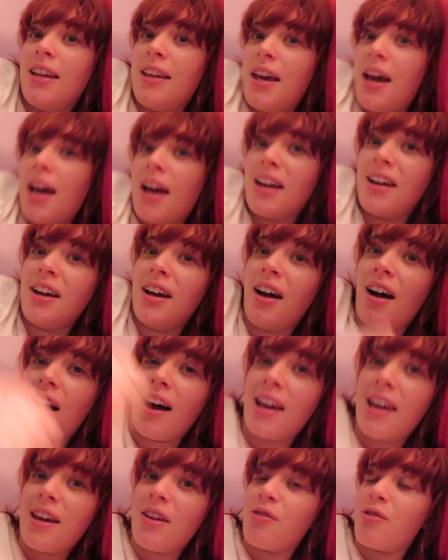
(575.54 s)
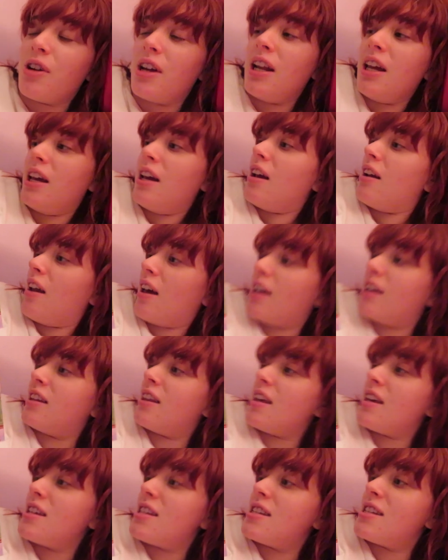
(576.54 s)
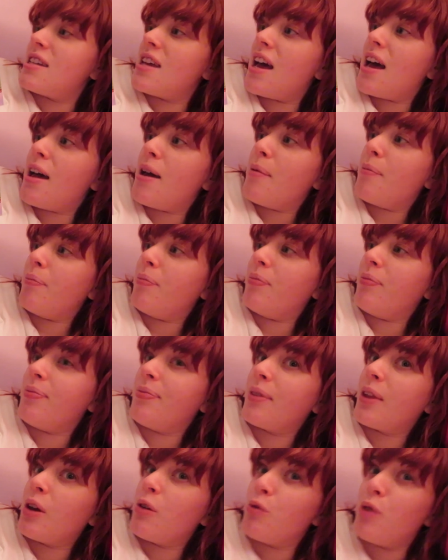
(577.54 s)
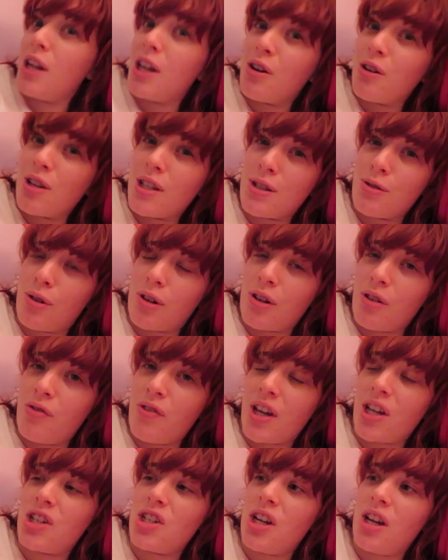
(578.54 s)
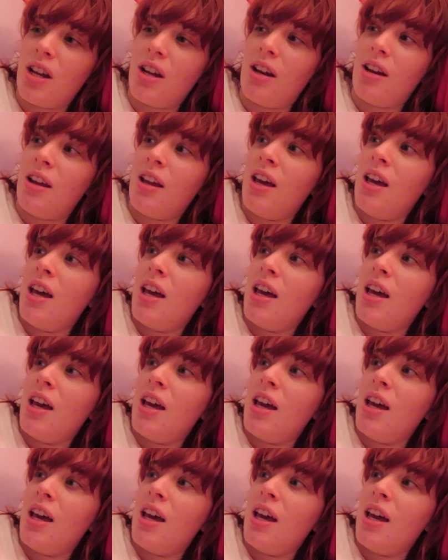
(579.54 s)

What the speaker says: yeah, I really liked this. Really good historical fiction.